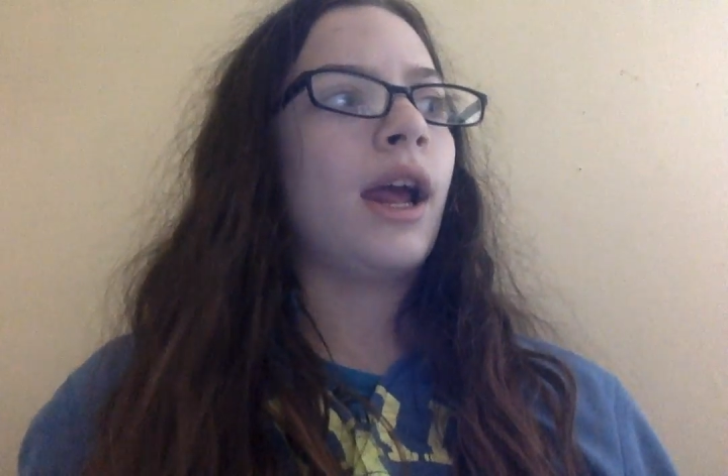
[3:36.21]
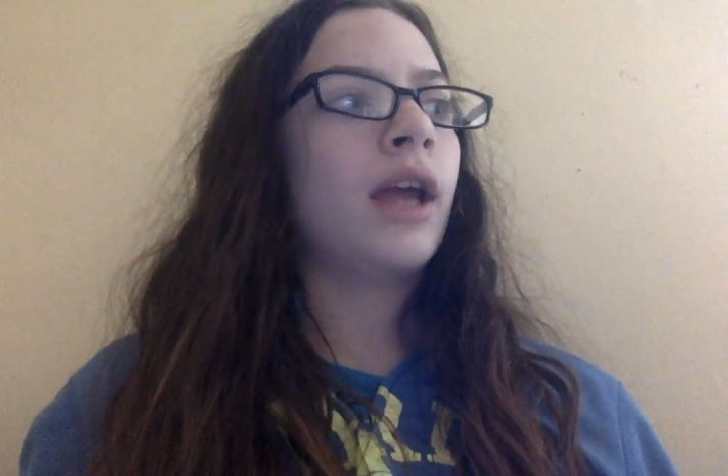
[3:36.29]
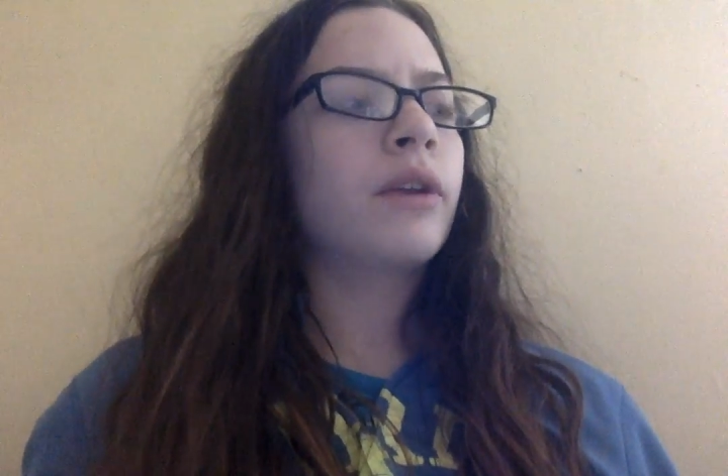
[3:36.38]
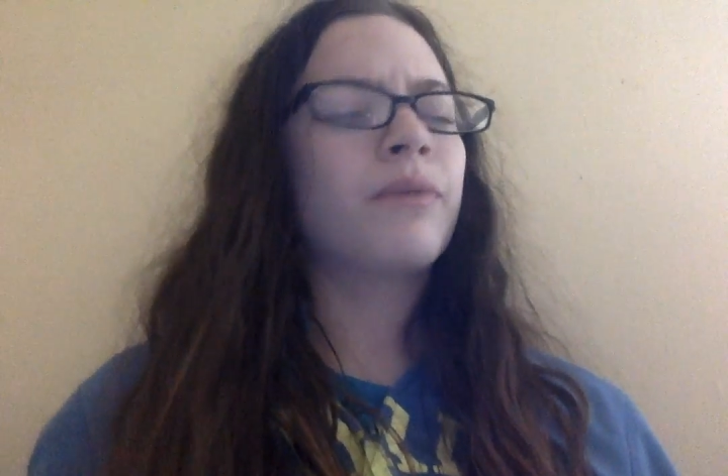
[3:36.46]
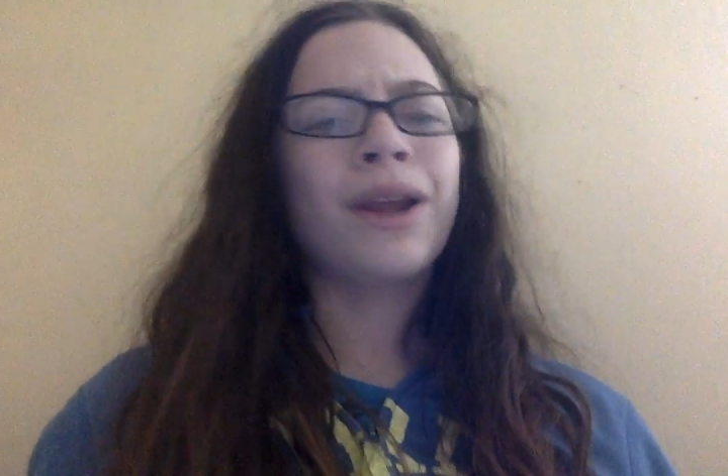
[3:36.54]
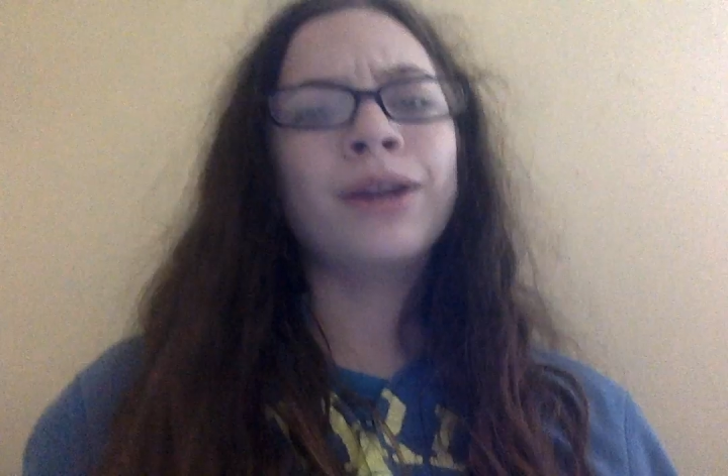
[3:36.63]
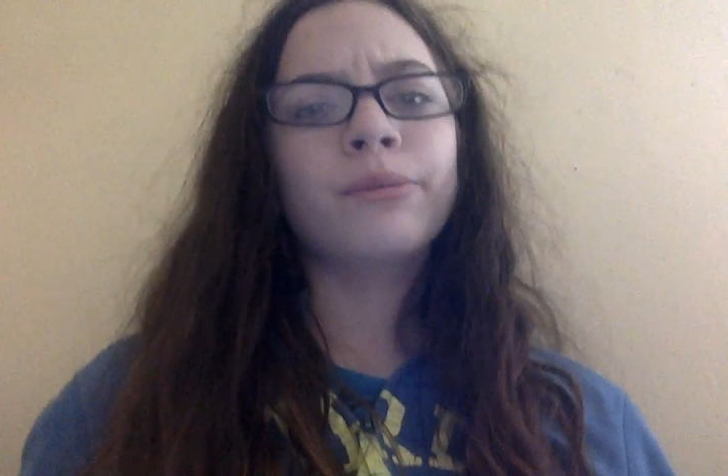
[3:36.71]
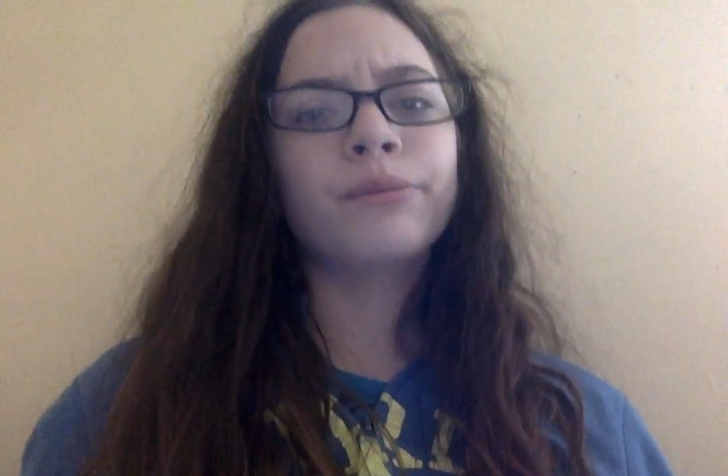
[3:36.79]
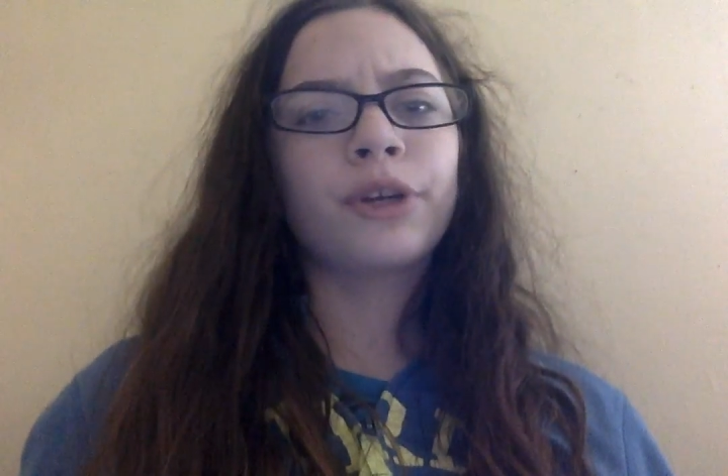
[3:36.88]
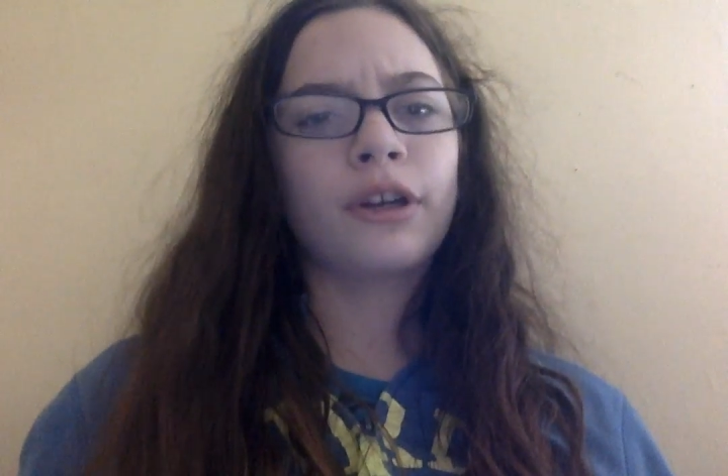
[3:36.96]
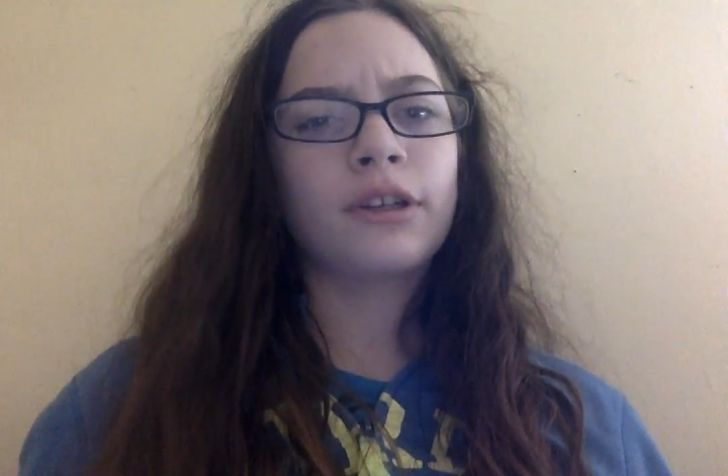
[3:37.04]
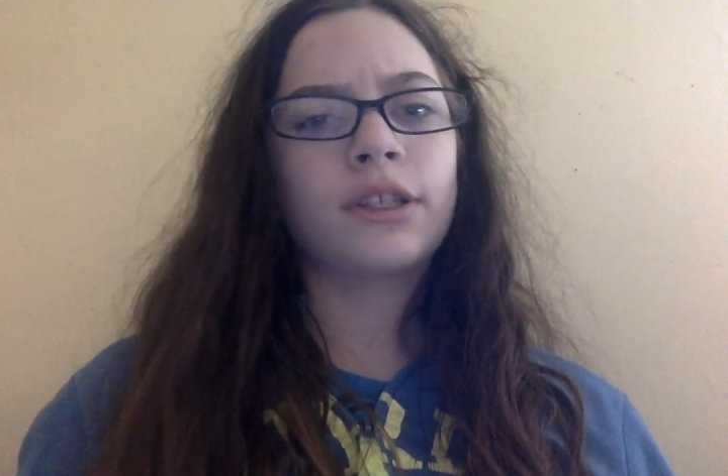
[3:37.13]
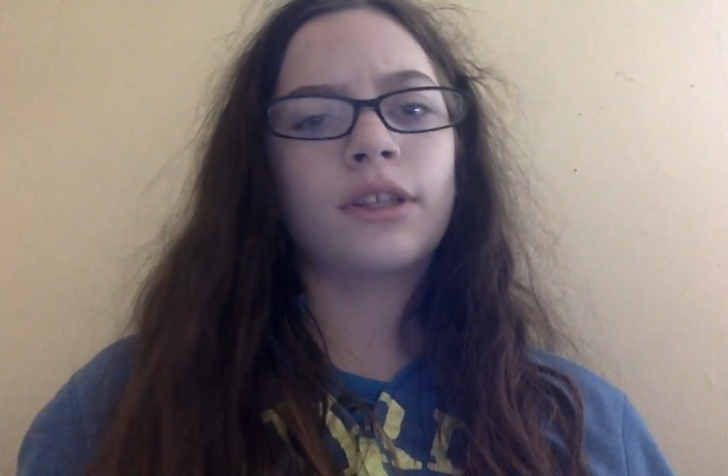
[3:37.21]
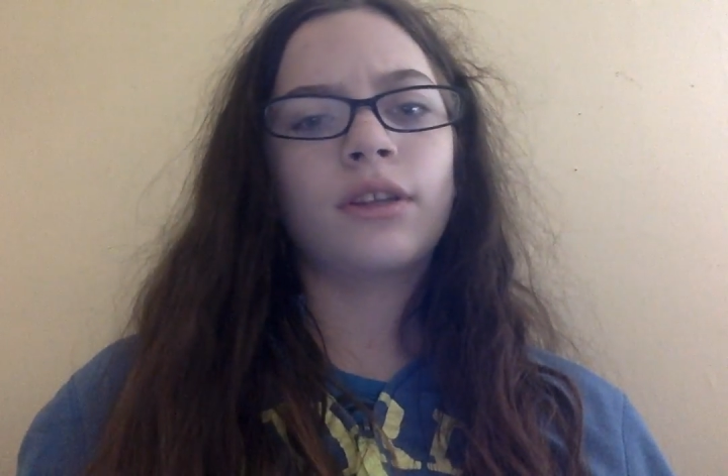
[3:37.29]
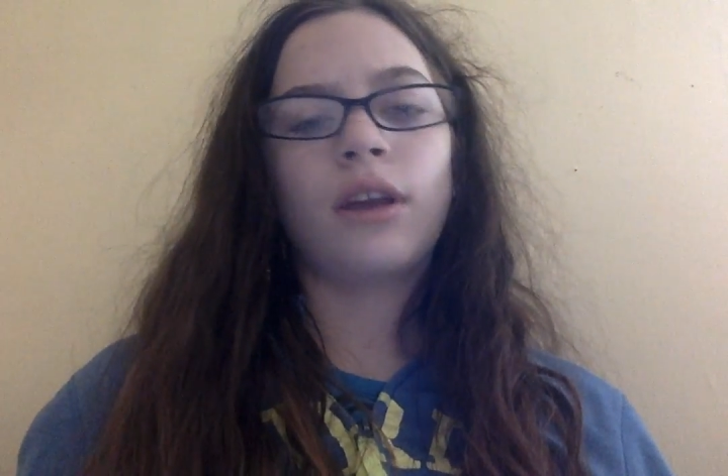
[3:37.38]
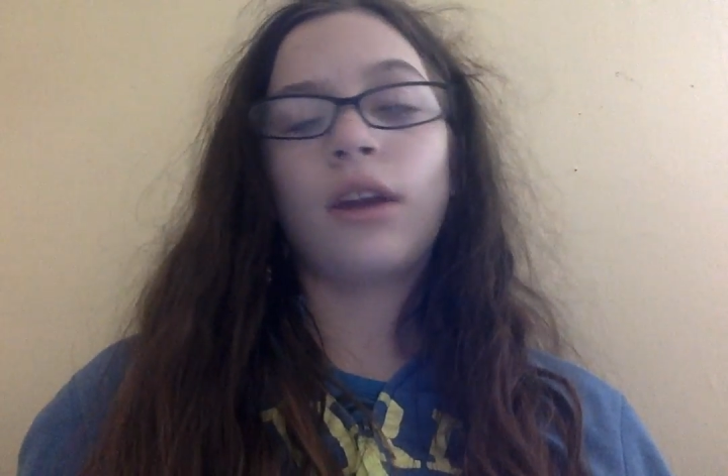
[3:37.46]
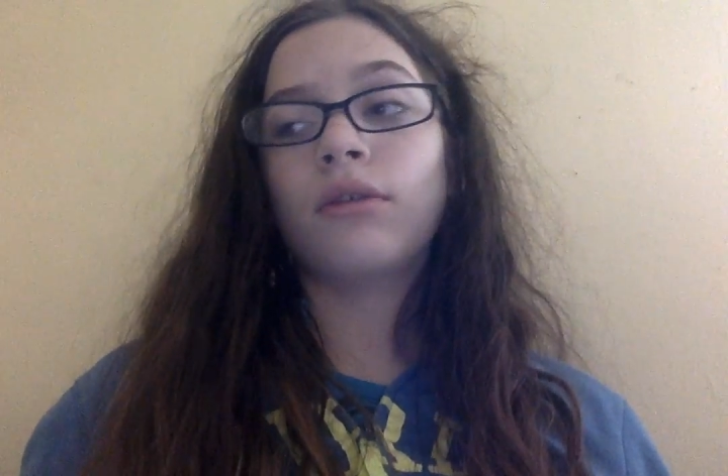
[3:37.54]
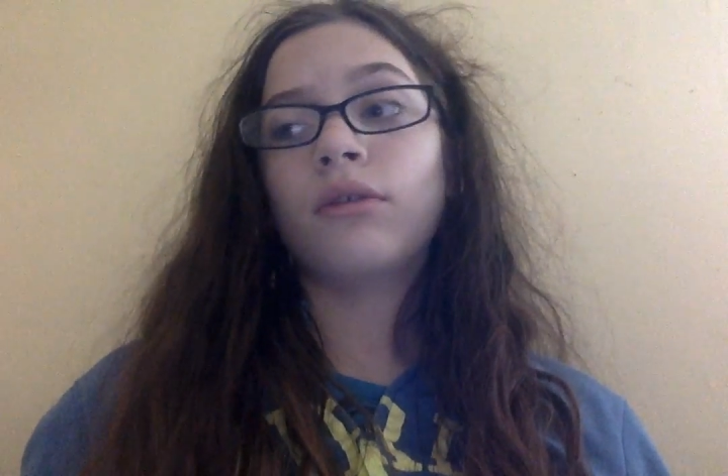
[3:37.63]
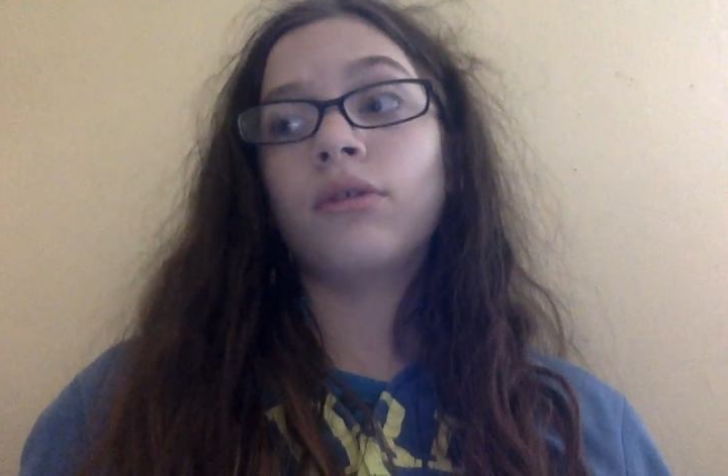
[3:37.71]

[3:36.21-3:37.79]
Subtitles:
A random person, I don't